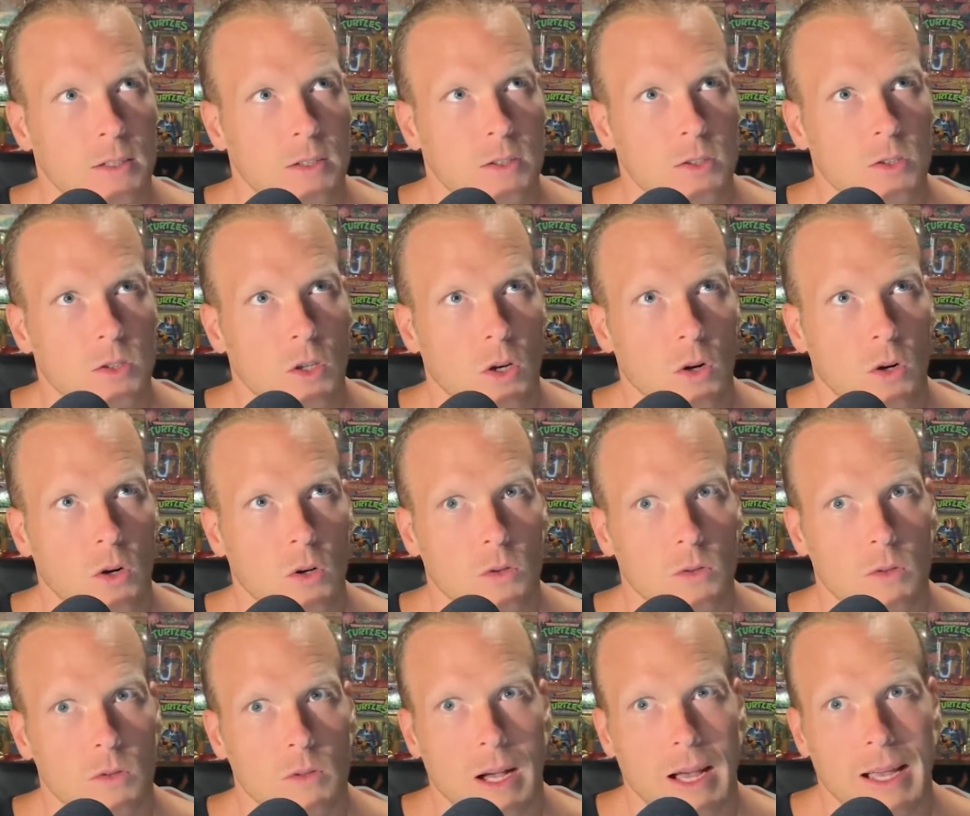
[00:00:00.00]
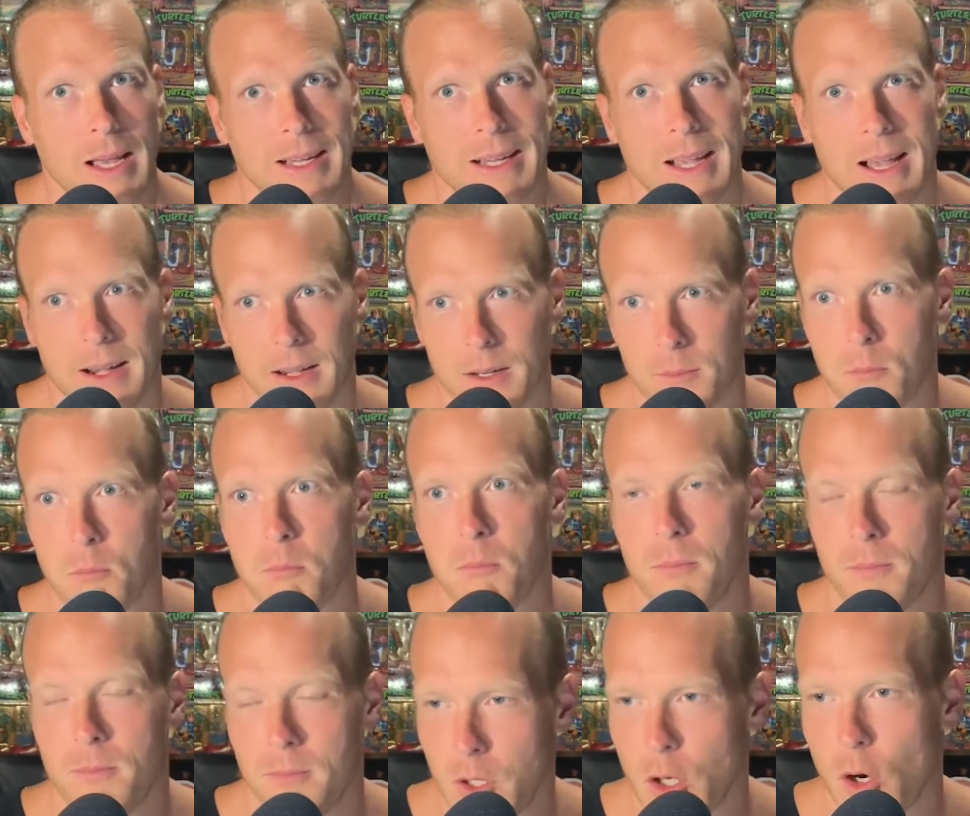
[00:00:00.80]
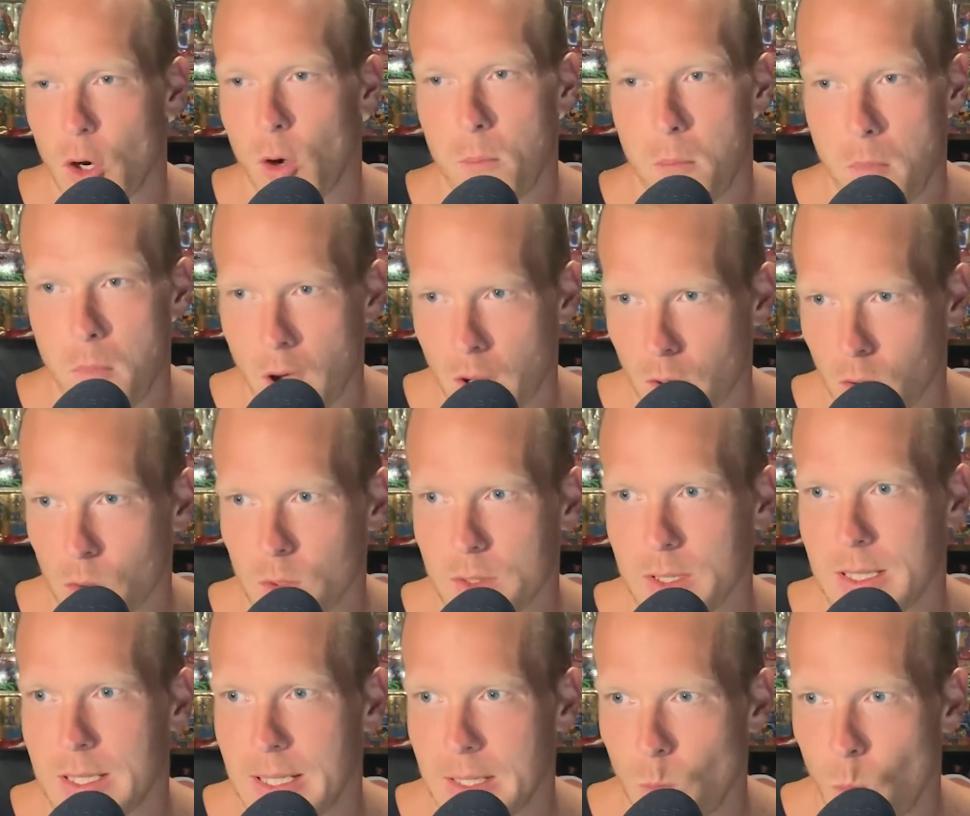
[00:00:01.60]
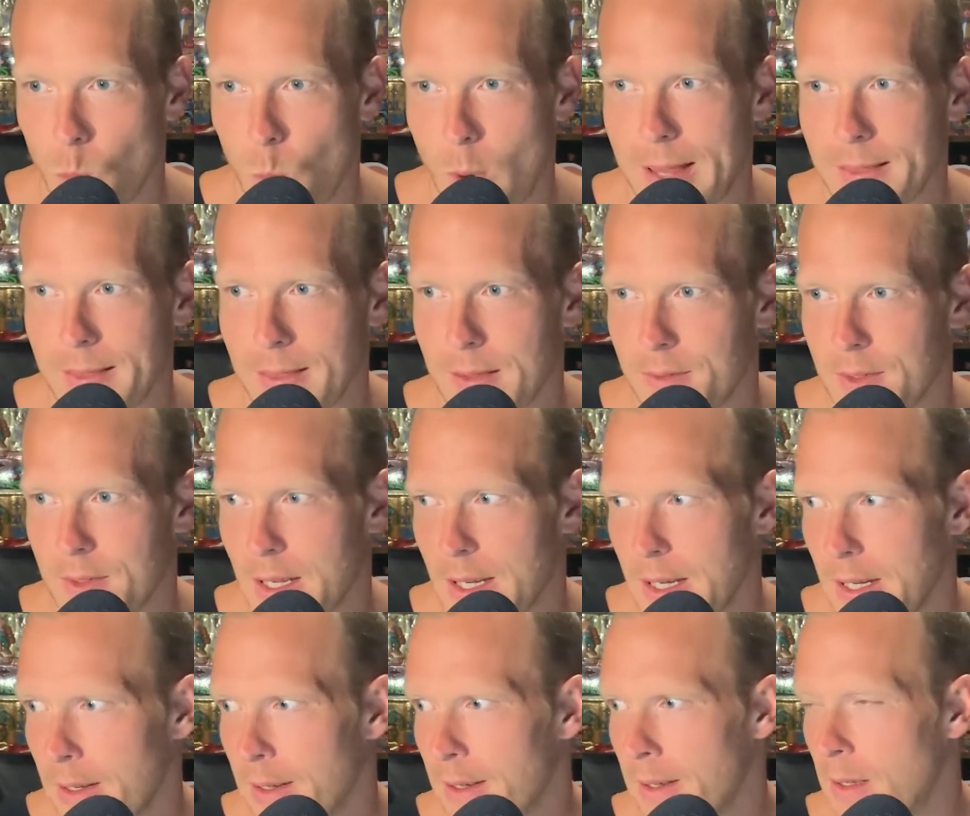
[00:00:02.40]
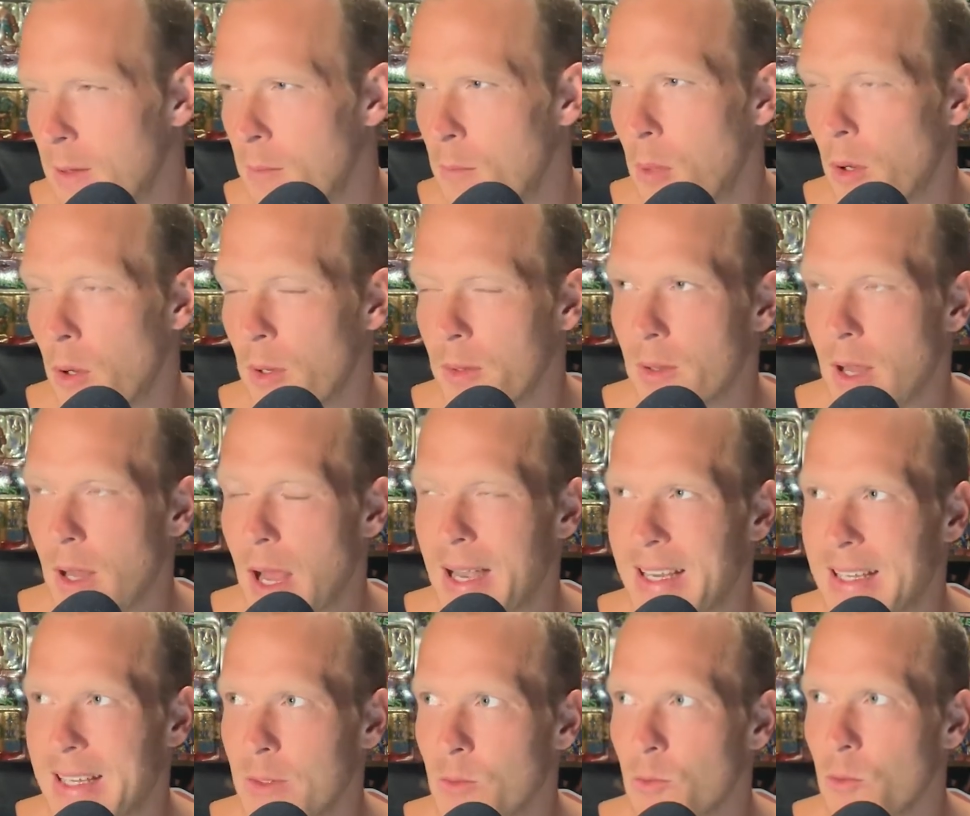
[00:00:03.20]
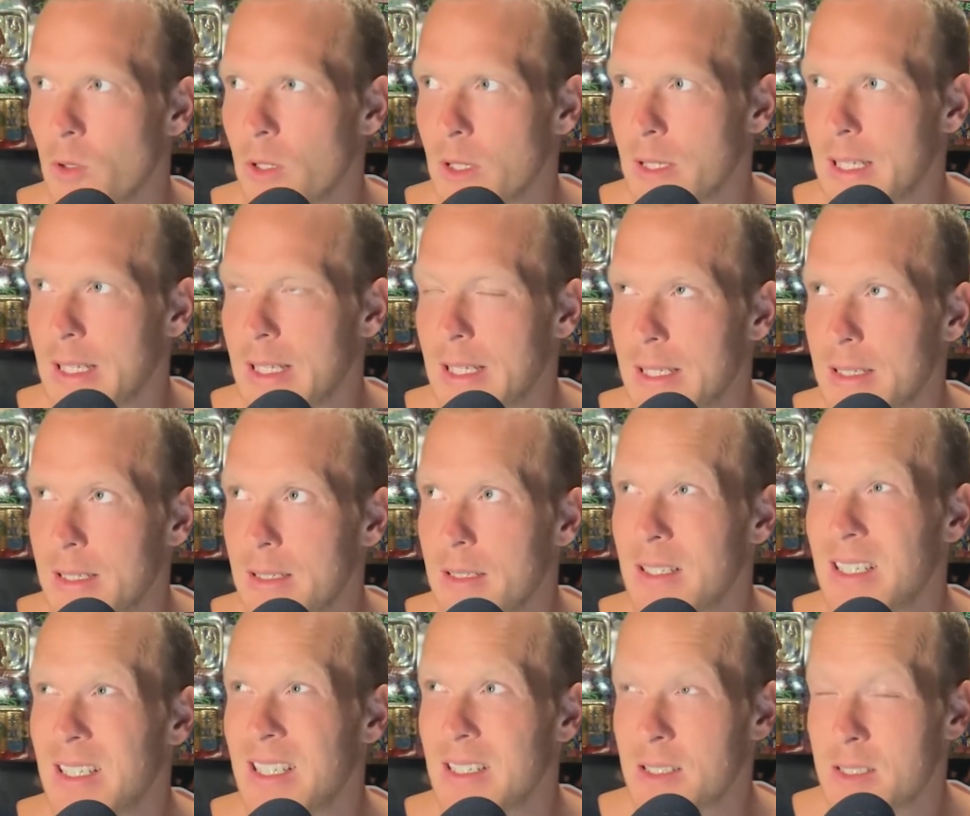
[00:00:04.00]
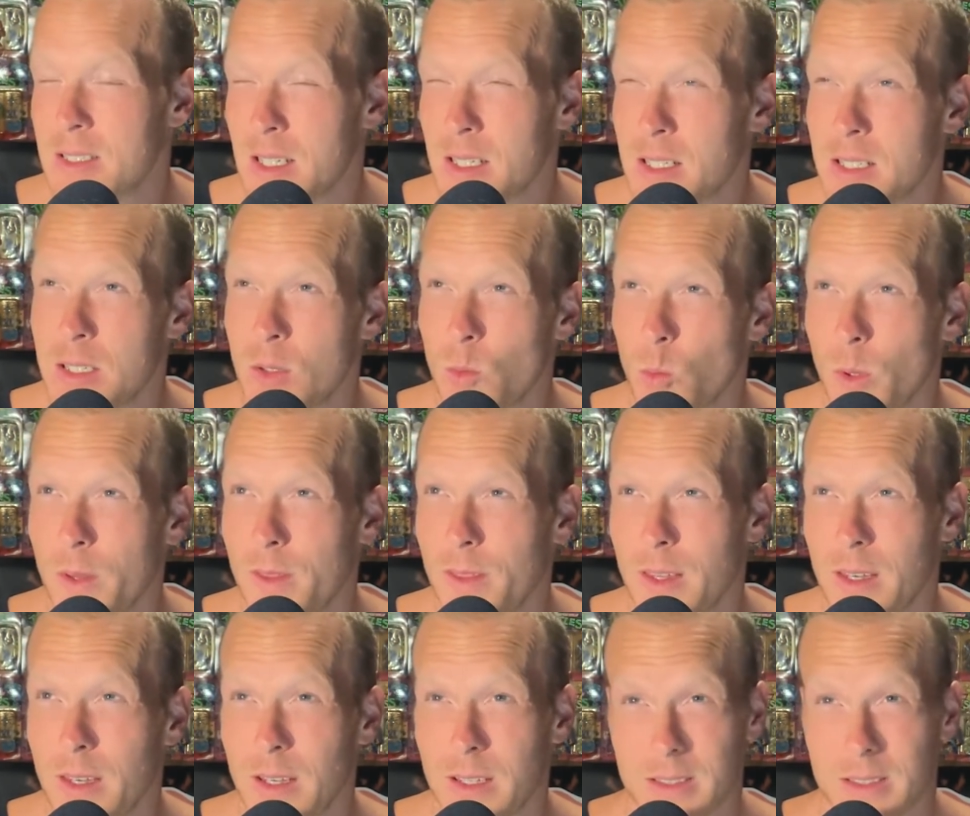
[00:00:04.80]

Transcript: So I kind of, you know, muddled in weightlifting, but I didn't really get consistent with it